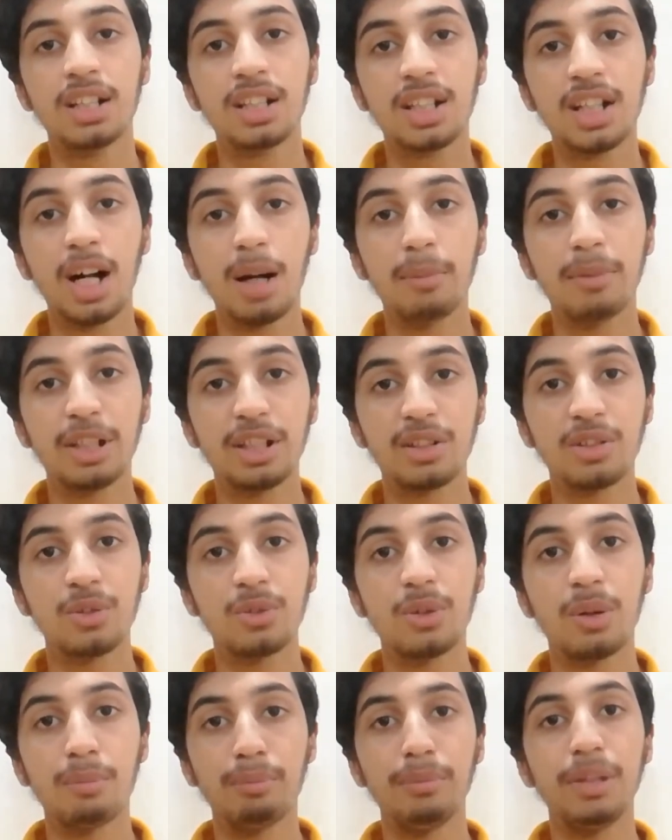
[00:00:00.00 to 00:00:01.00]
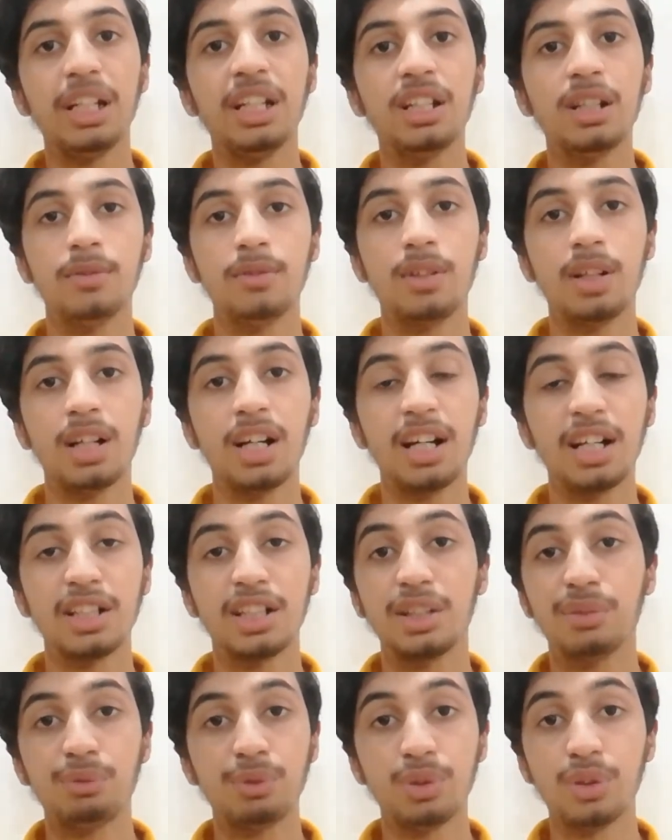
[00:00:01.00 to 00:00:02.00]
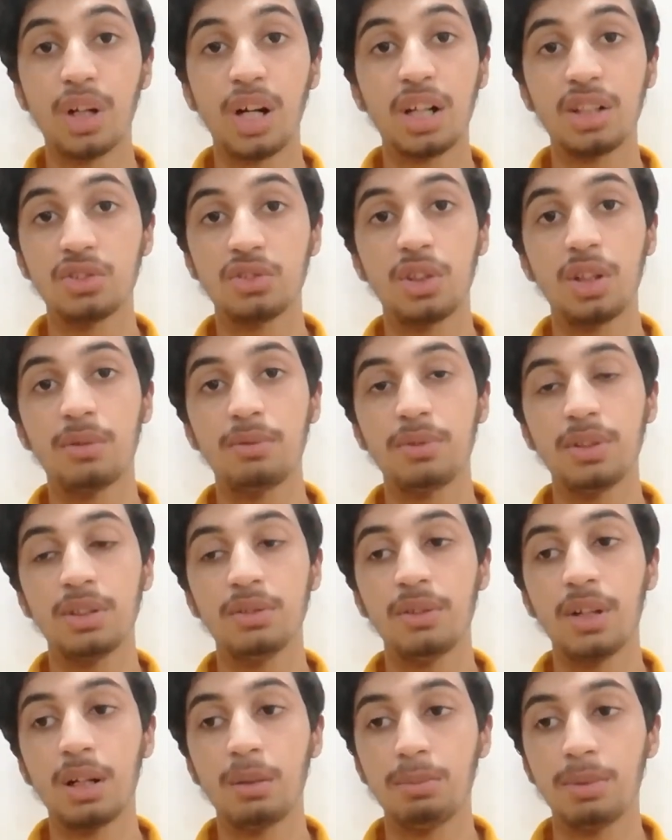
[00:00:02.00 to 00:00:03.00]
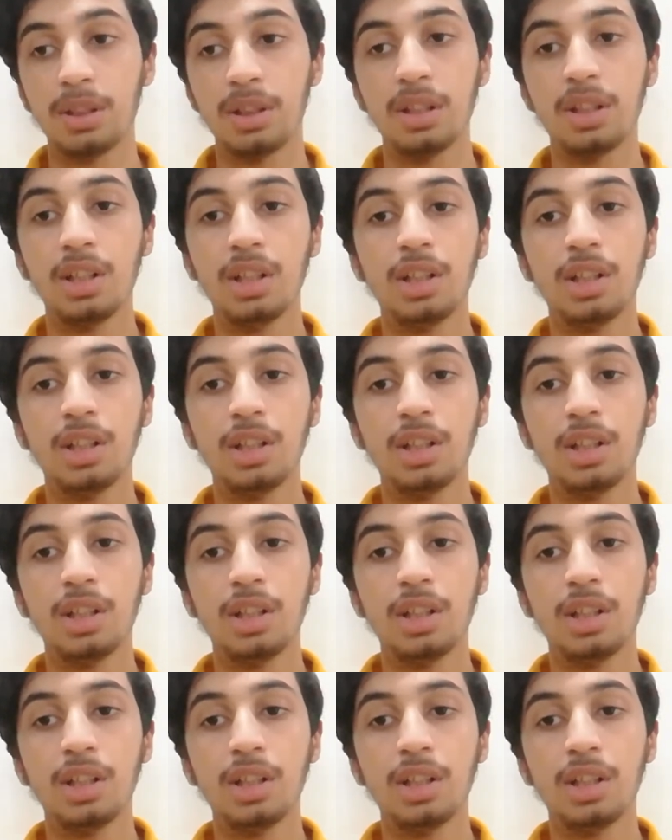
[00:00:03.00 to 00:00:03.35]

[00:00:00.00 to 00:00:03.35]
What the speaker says: coming to a meetup, and if you are a software developer,